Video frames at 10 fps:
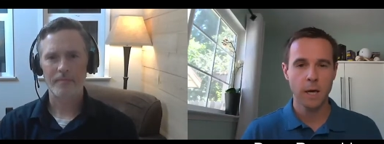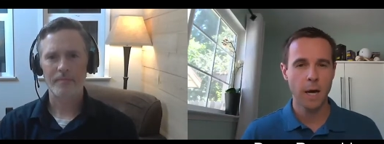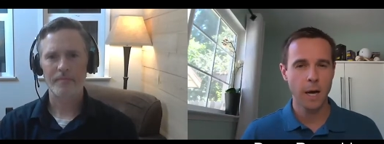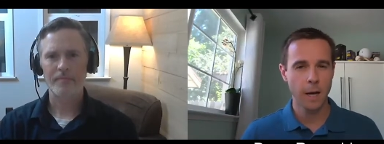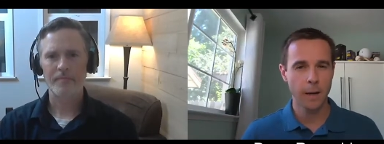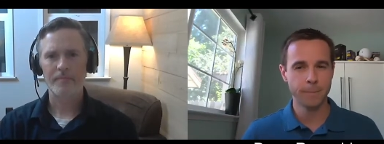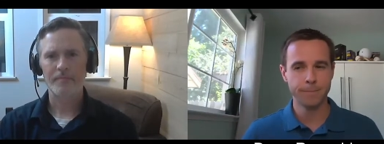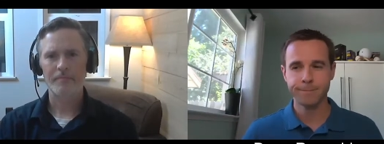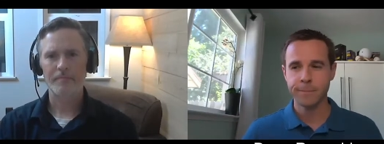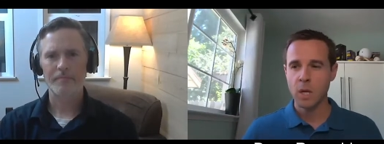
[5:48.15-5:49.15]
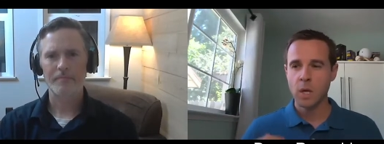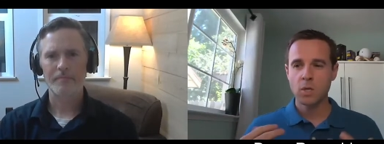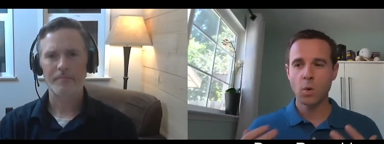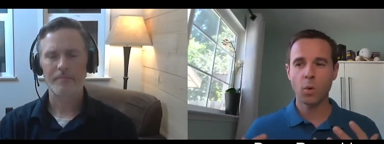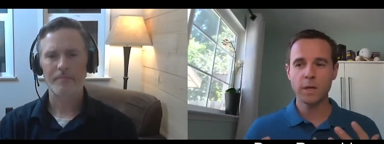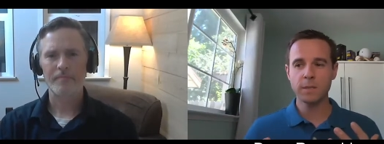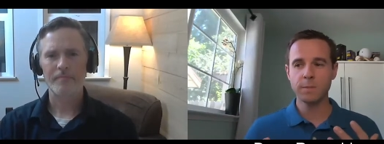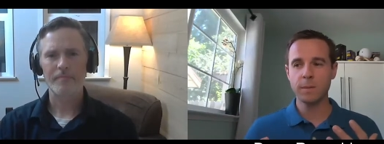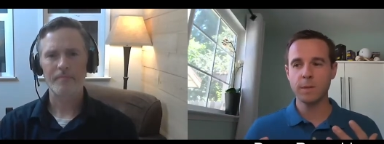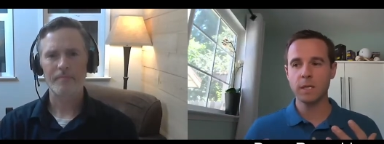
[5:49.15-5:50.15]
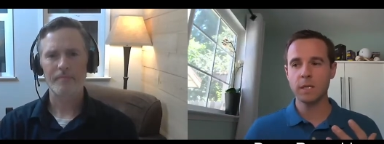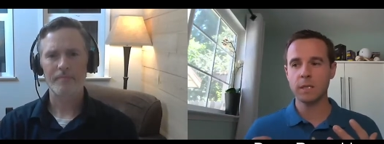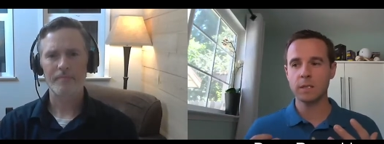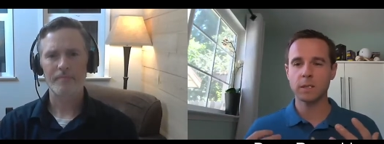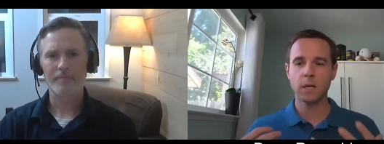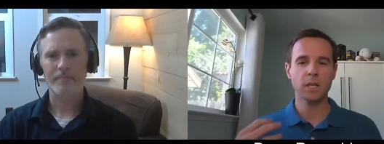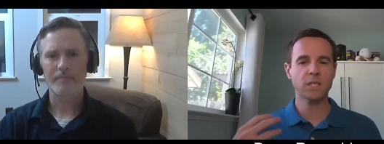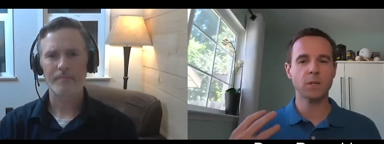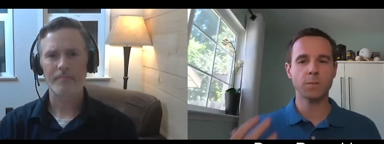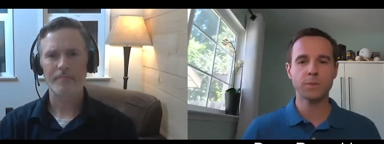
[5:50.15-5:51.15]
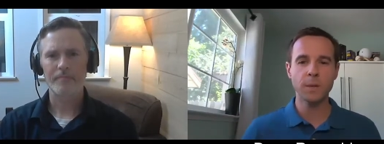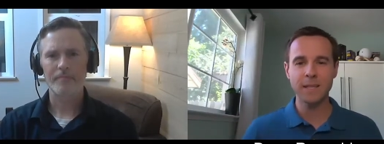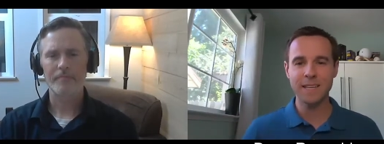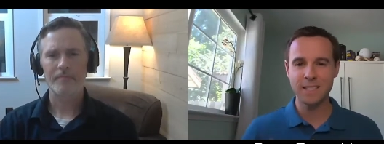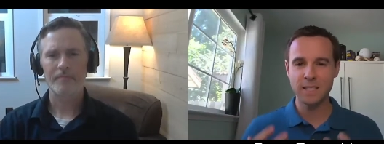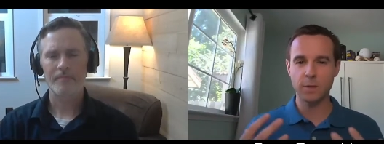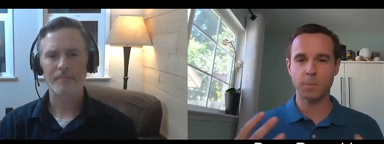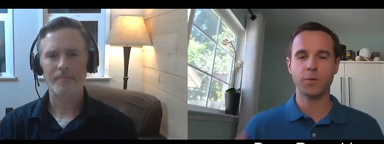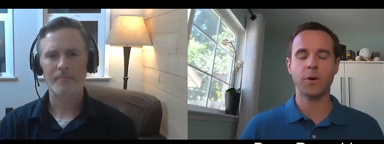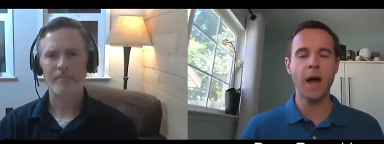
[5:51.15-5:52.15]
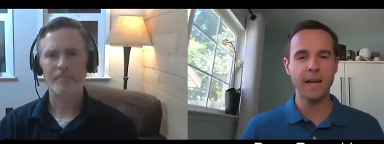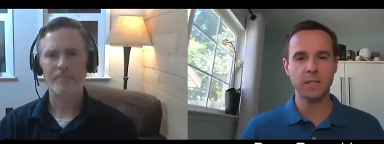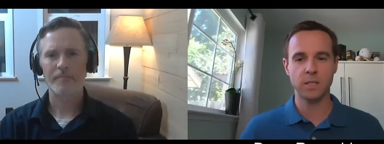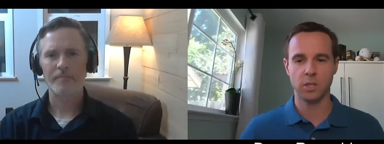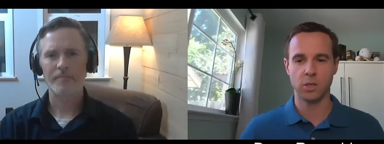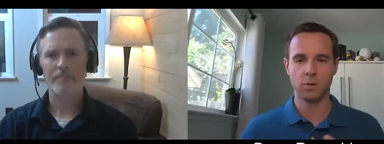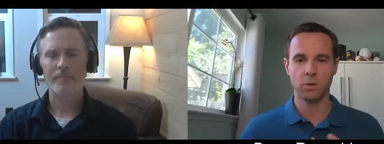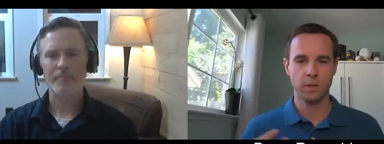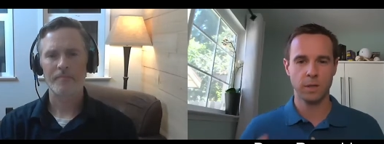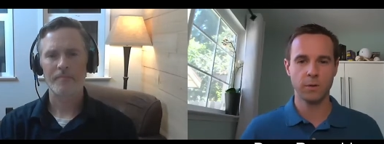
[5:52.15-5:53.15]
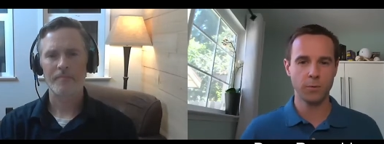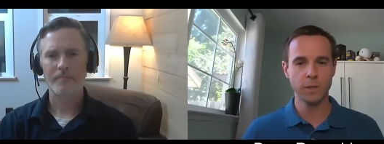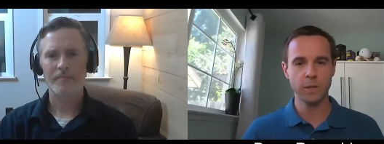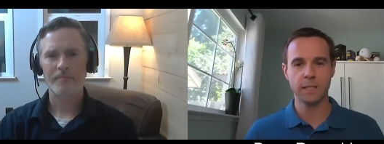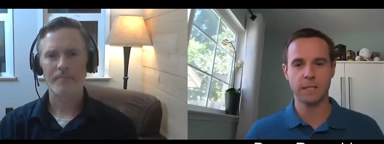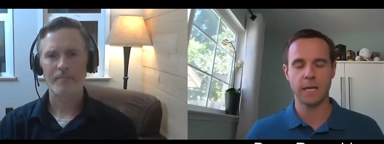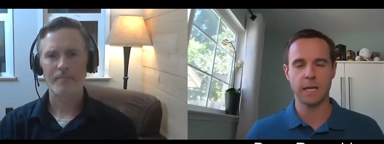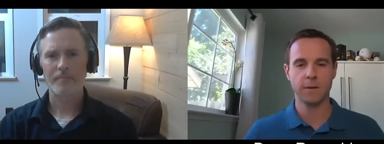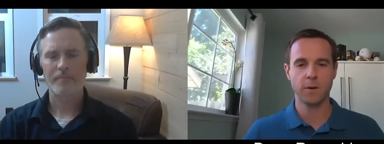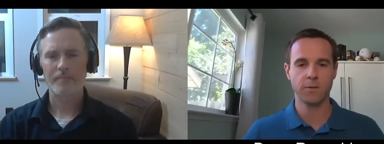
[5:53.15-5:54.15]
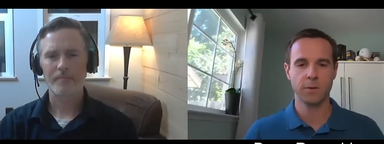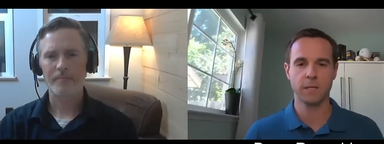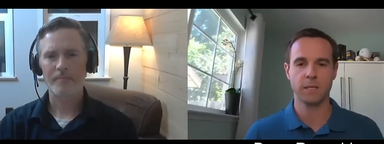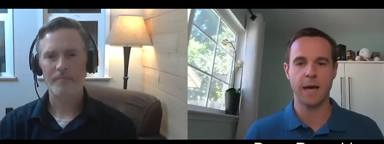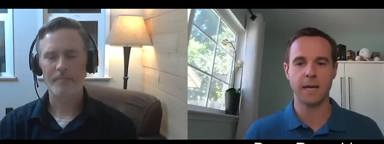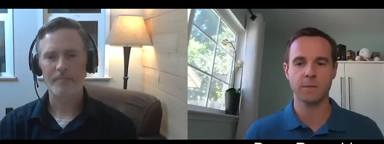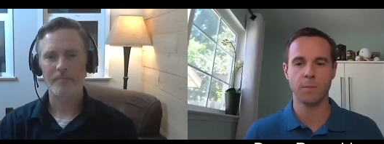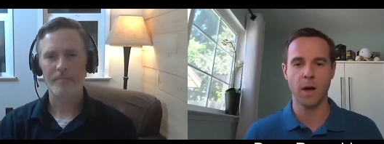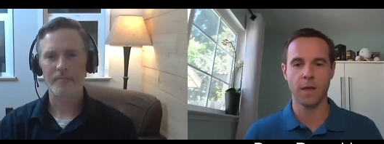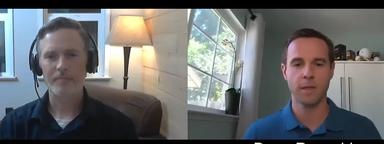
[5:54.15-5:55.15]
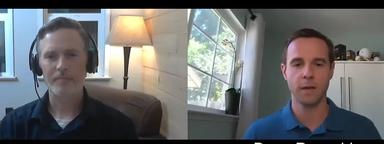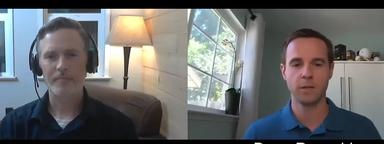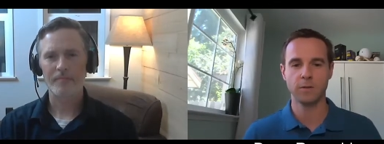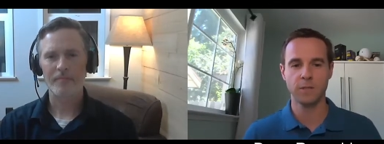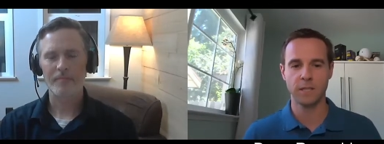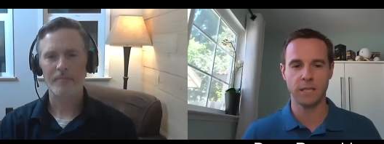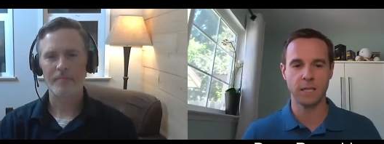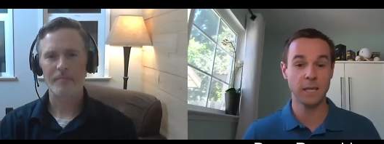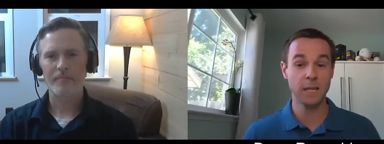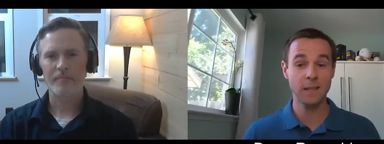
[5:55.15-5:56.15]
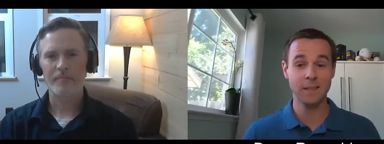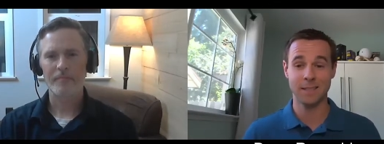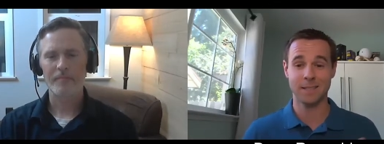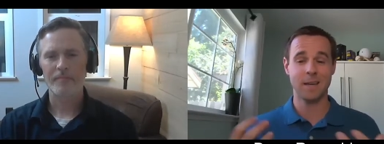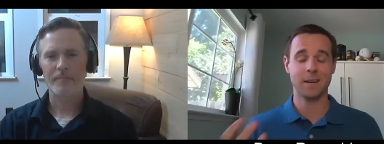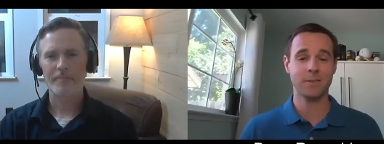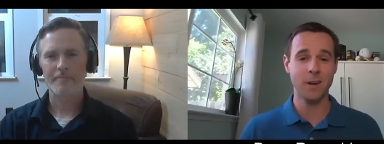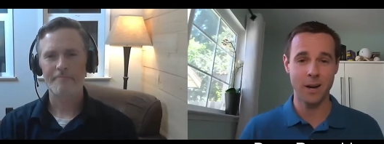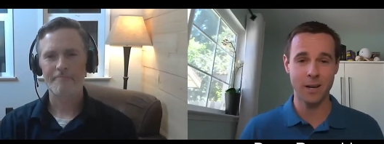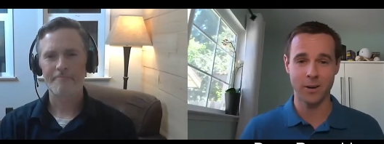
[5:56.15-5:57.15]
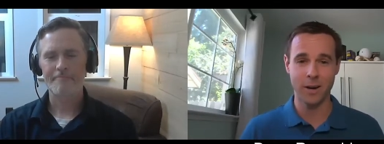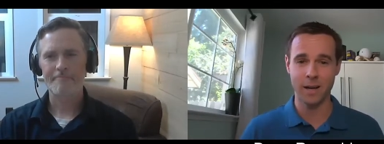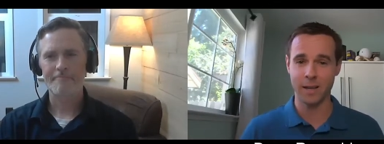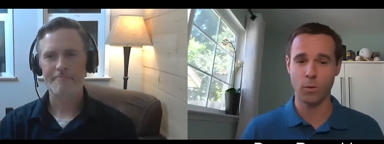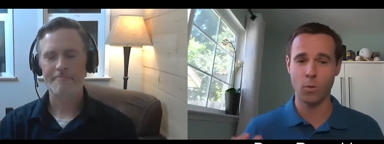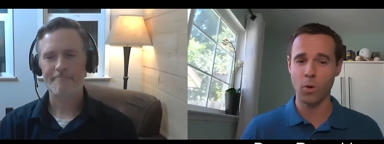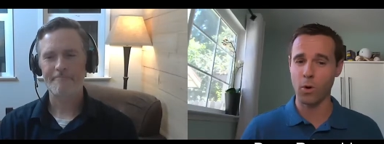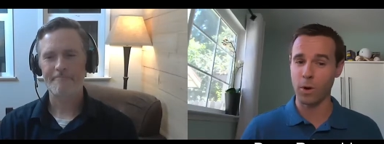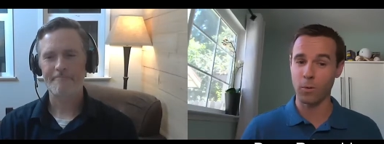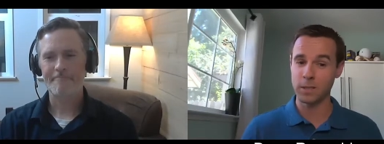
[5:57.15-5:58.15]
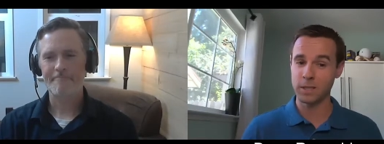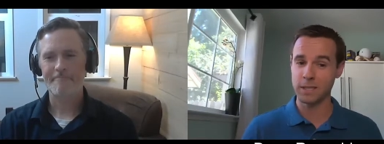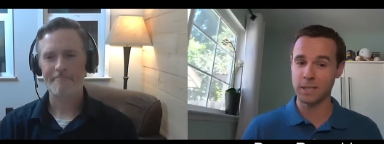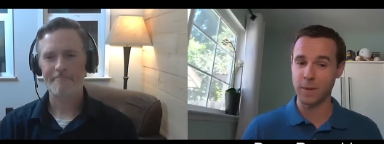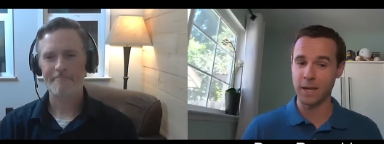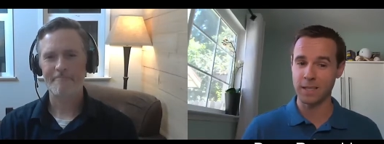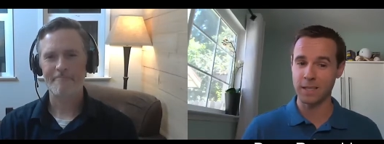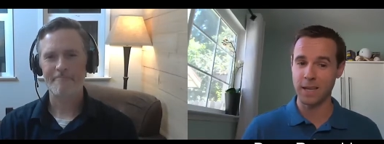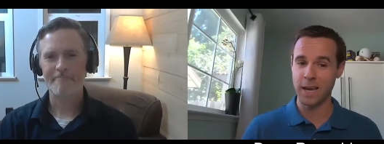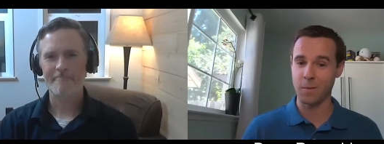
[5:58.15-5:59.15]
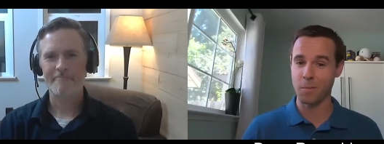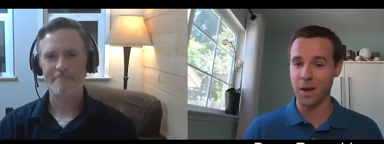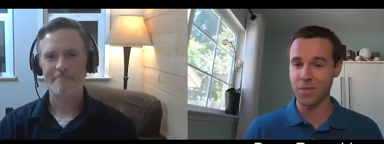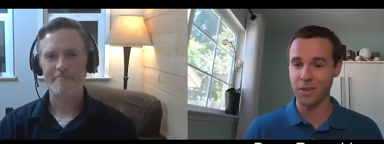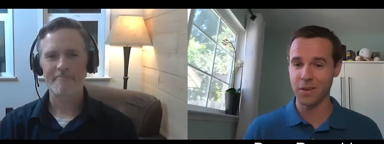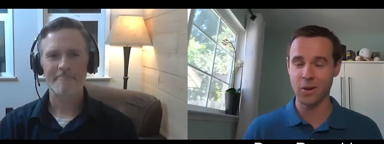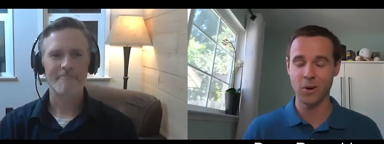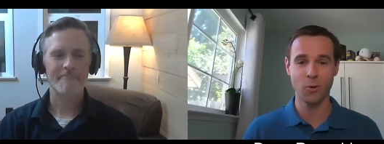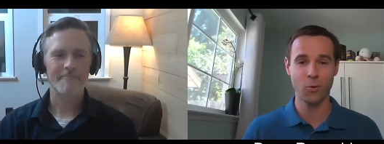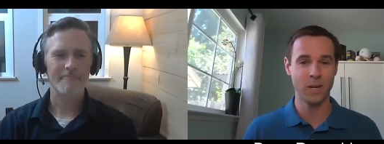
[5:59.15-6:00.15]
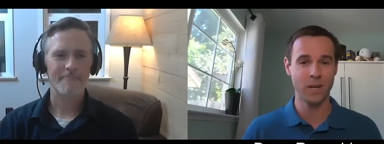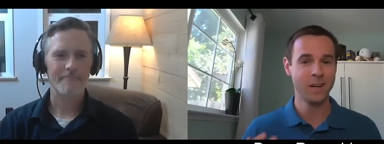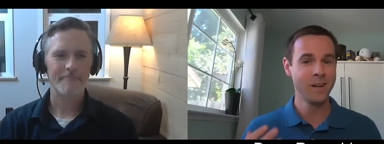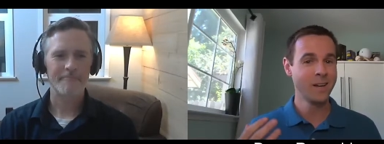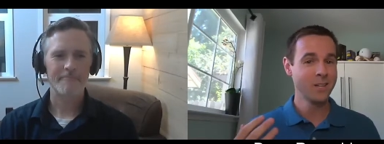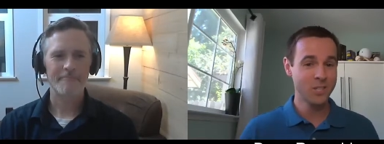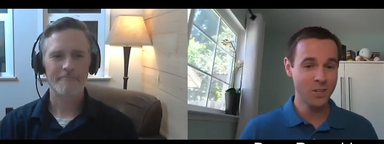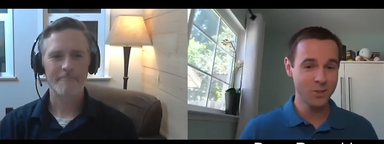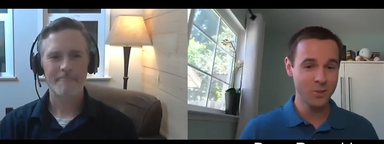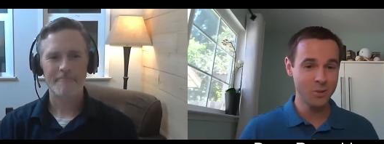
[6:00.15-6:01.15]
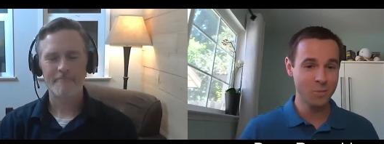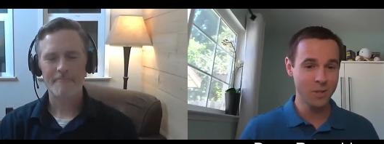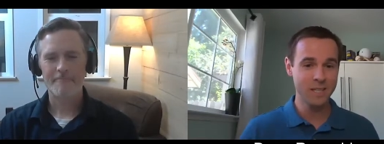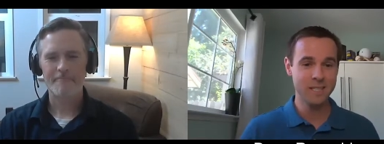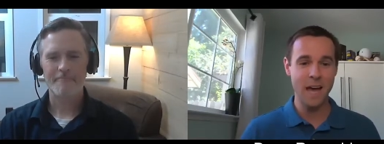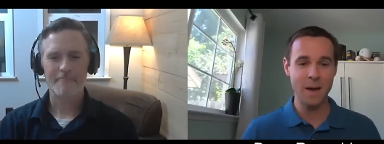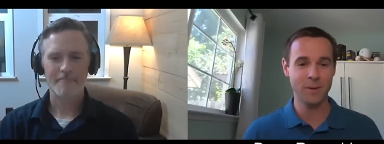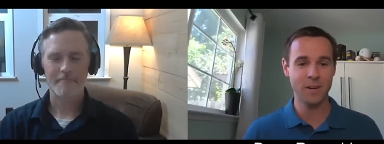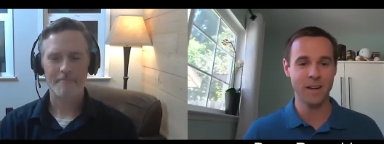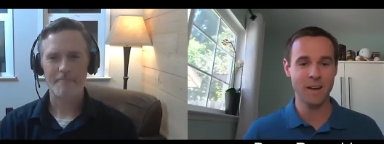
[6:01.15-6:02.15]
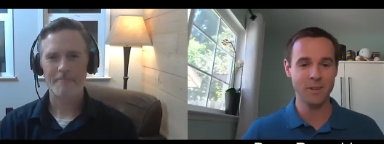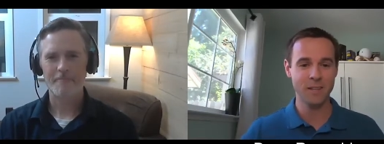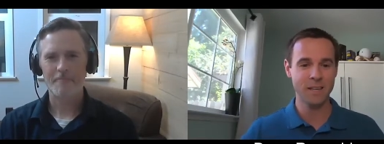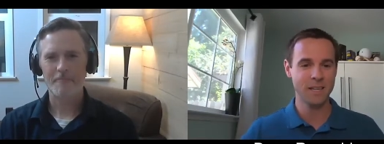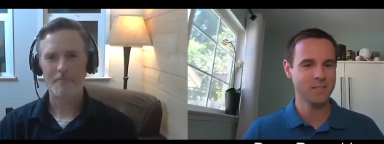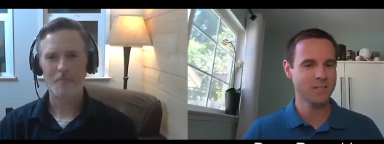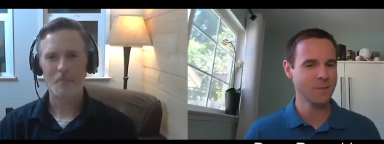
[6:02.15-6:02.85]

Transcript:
Speaker 1: Um, so what is maybe a, something that's surprised you in real estate over this last month that you've seen? Anything that's kind of caught your eye, like, whoa, I wasn't expecting that a month ago when shelter in place happened and everything? Is there